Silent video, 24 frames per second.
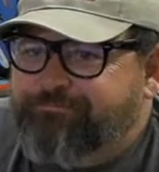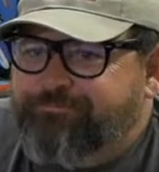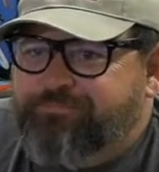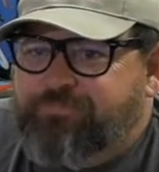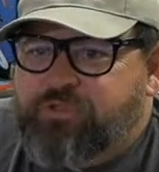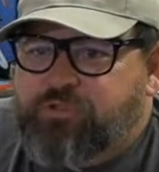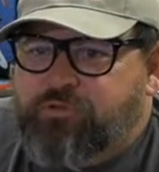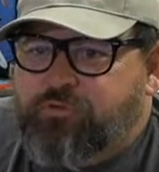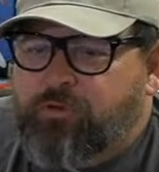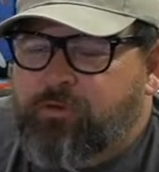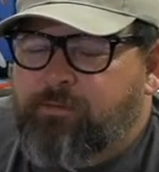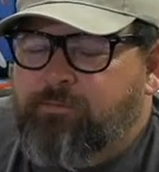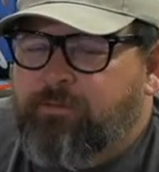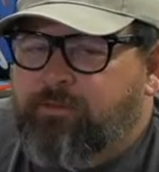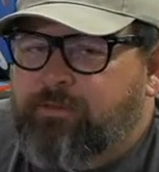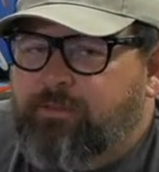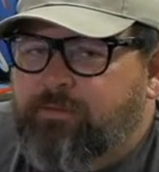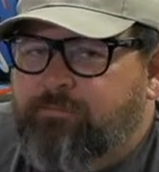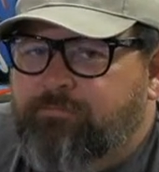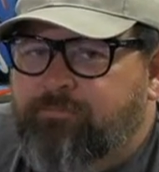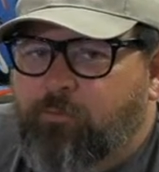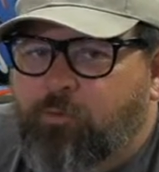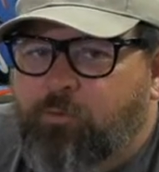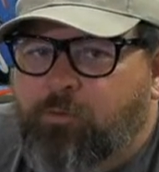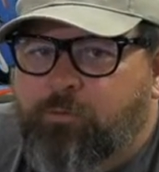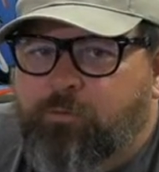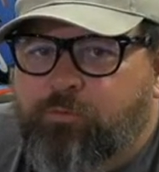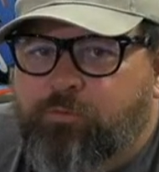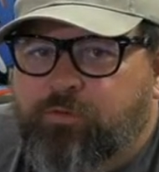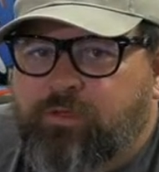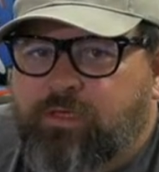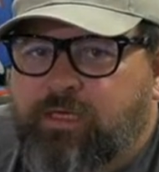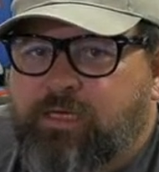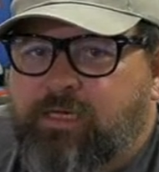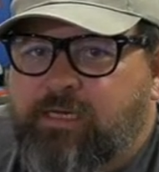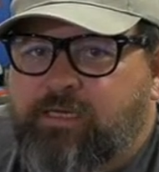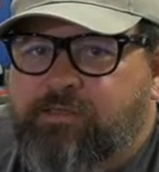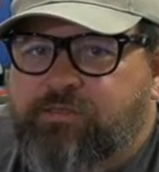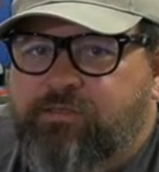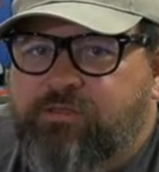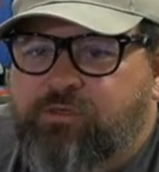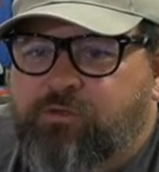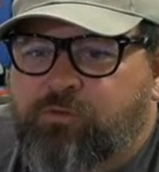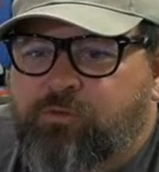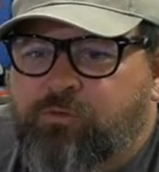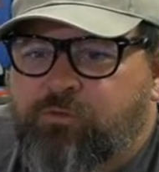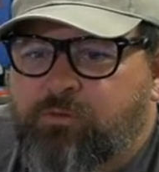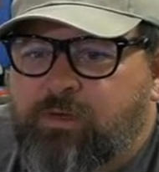Extremely affordable to get
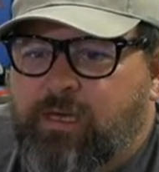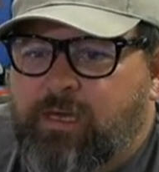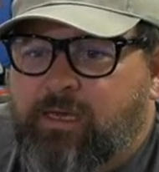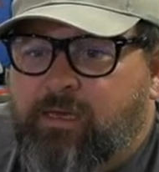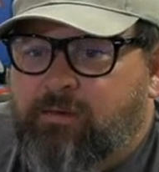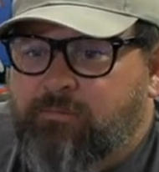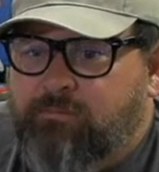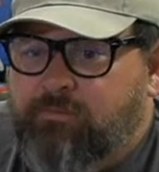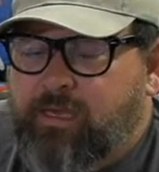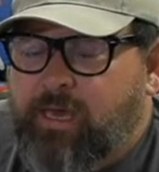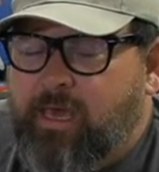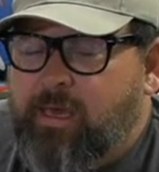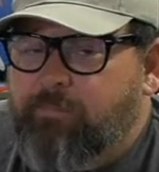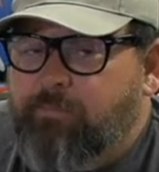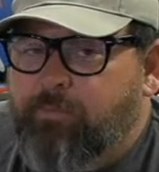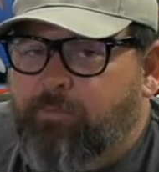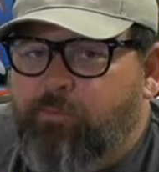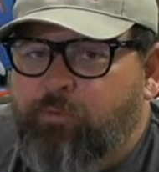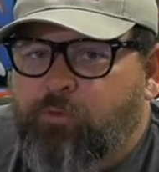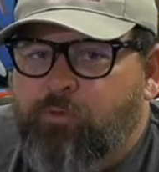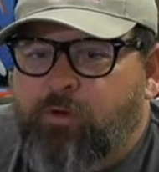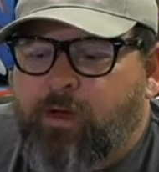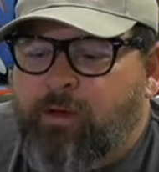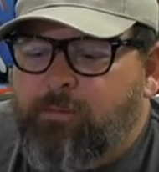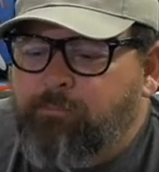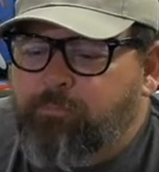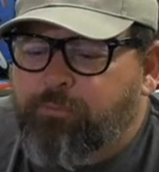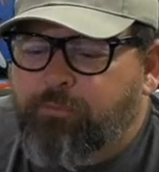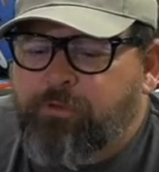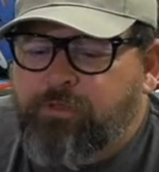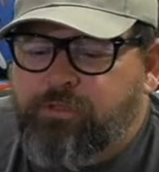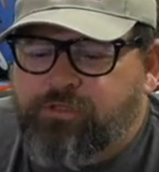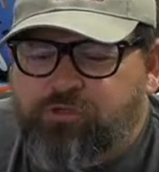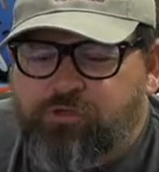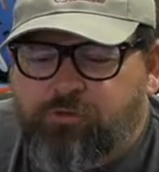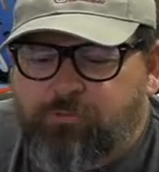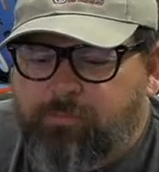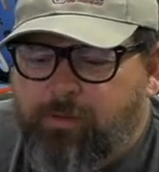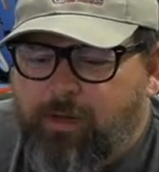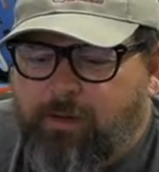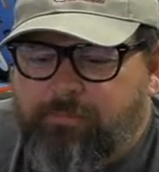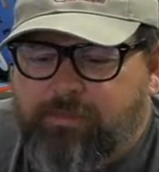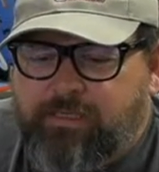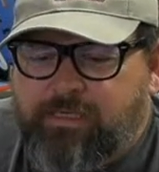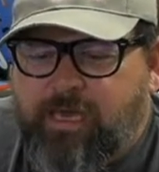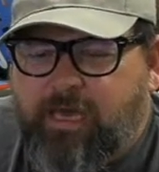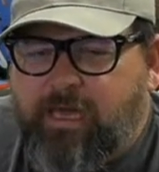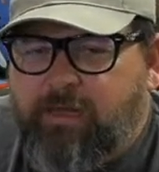into and capable. I'm pretty sure
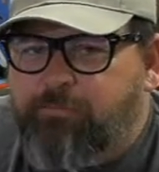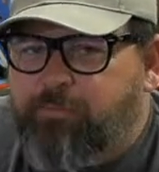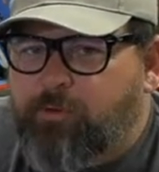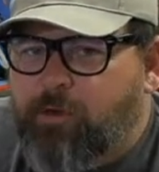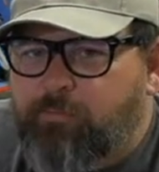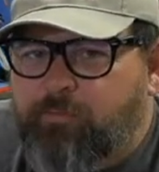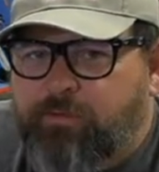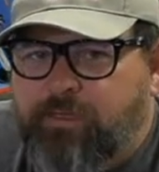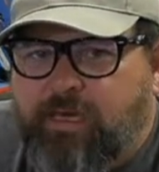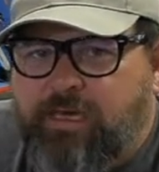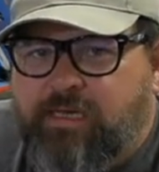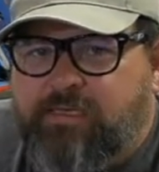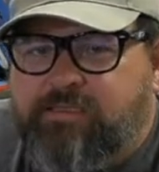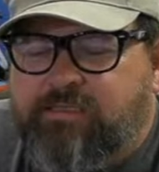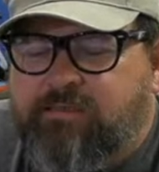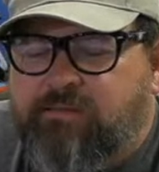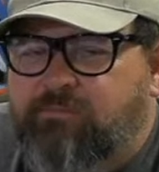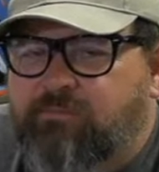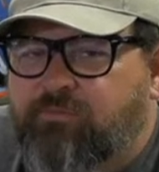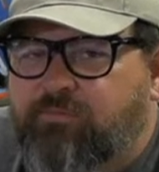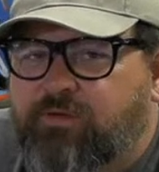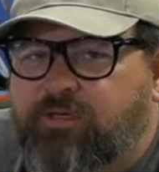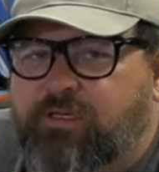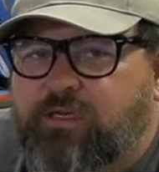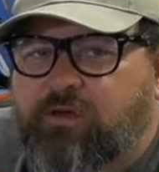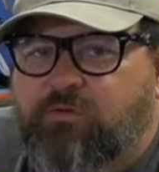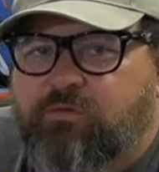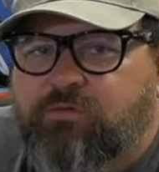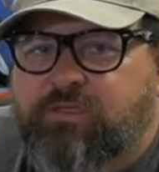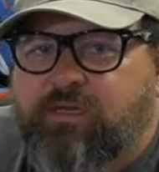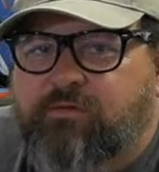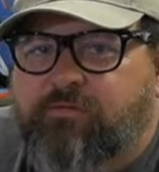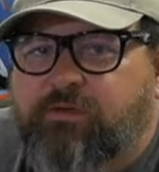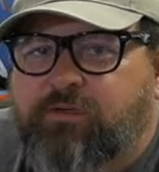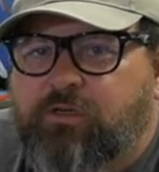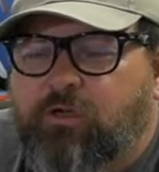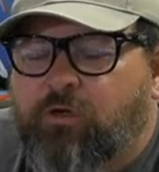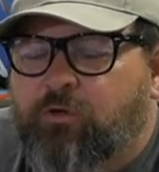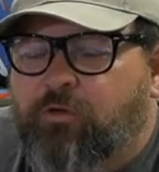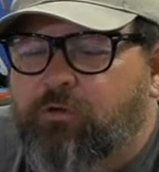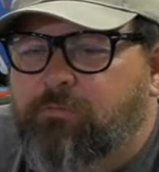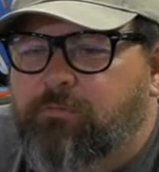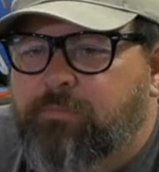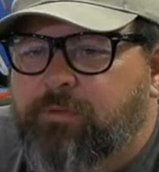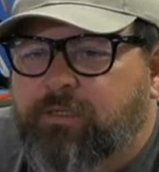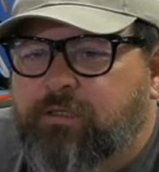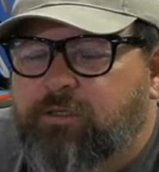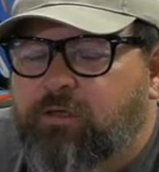Bobby K probably has some videos of it on
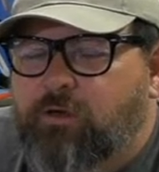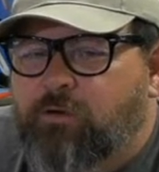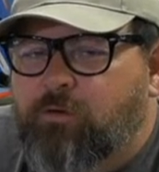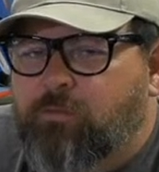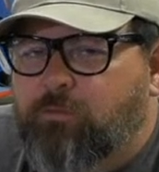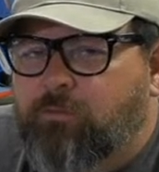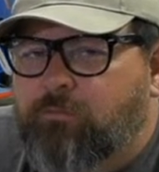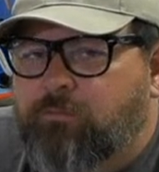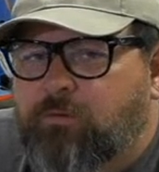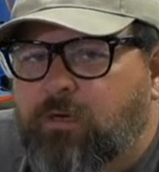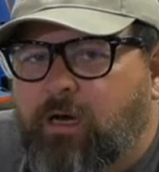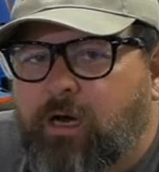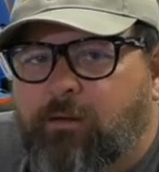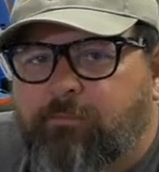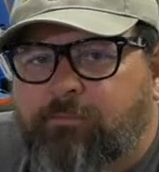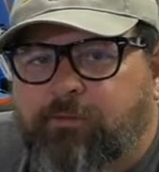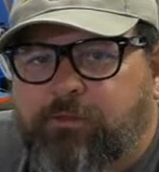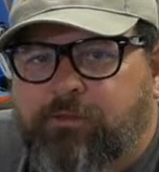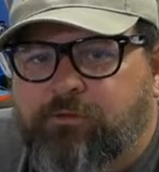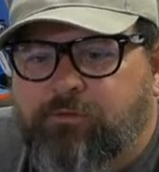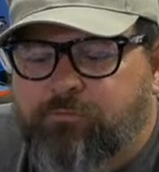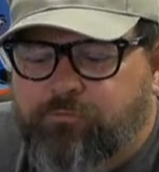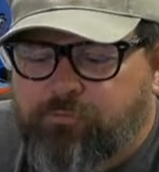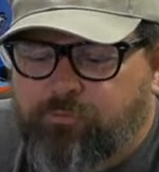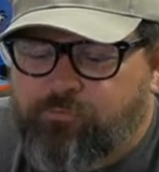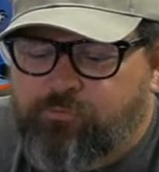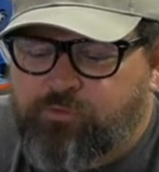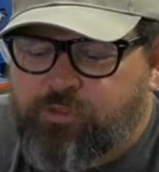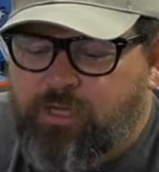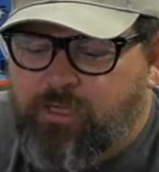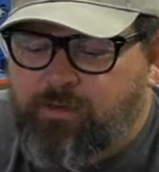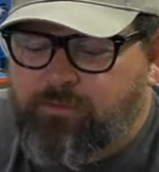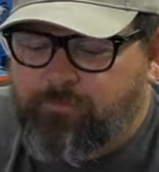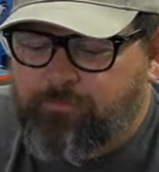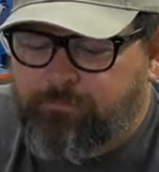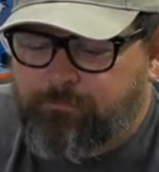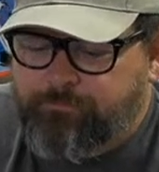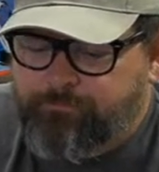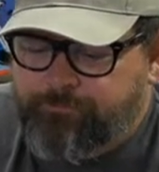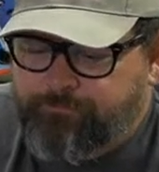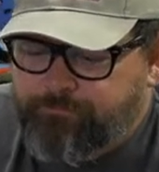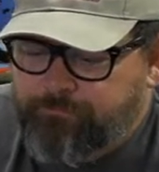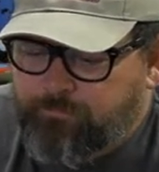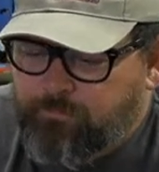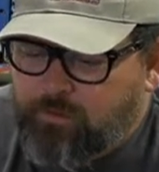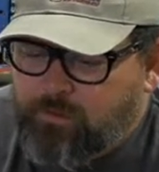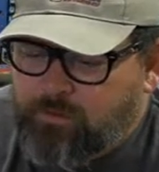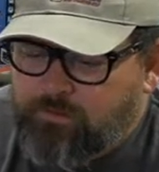the BitGo Hobby YouTube channel
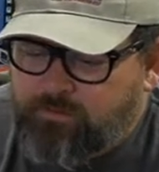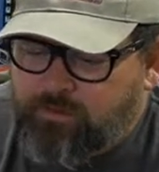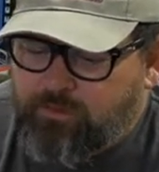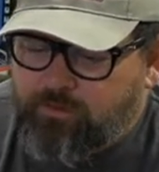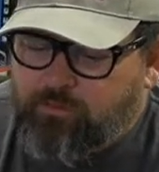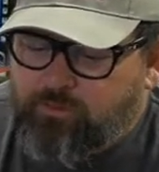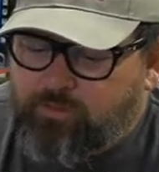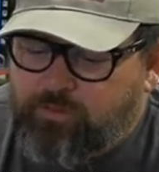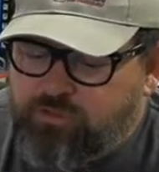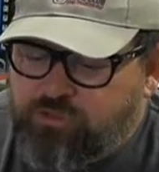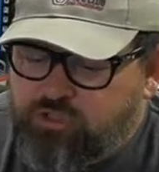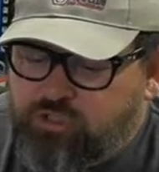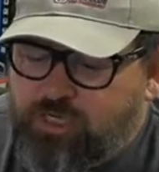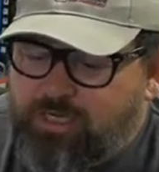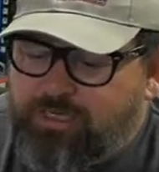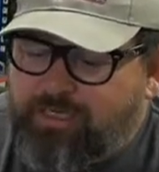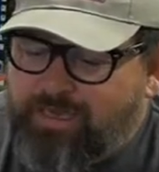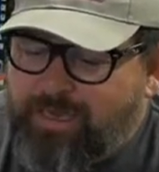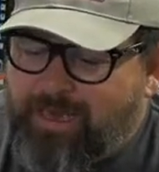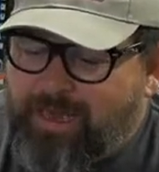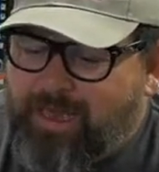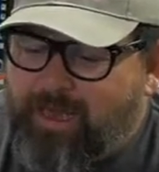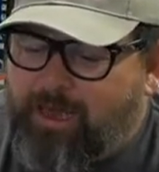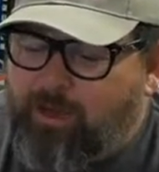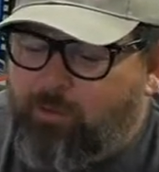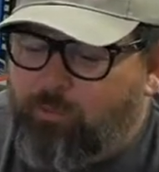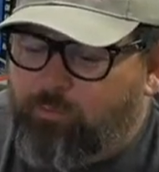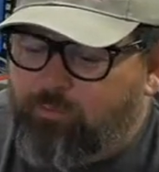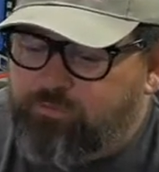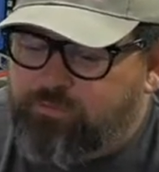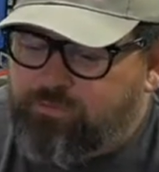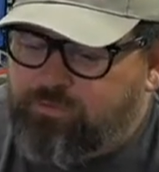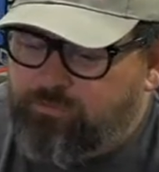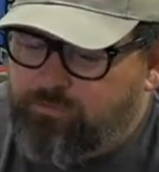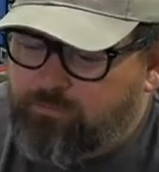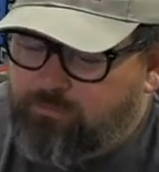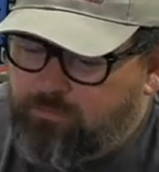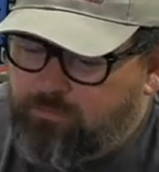that you can check out.